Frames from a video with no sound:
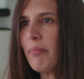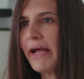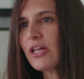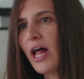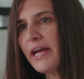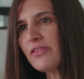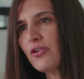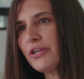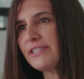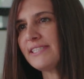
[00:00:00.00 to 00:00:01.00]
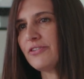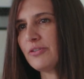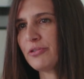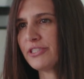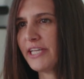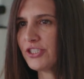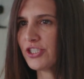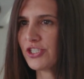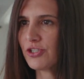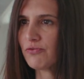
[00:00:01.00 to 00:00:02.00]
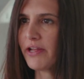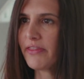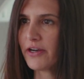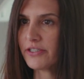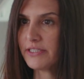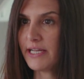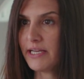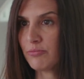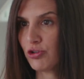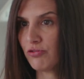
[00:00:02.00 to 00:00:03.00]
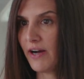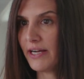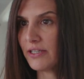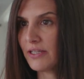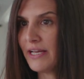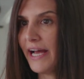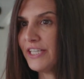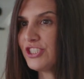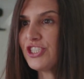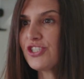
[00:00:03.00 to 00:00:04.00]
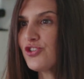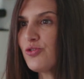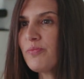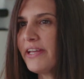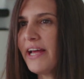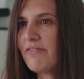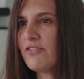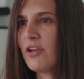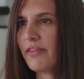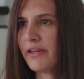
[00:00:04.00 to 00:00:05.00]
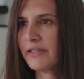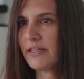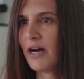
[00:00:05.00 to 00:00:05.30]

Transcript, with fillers: My client thought it sounded pretentious to write that on a dating profile, and she assumed they'd have nothing in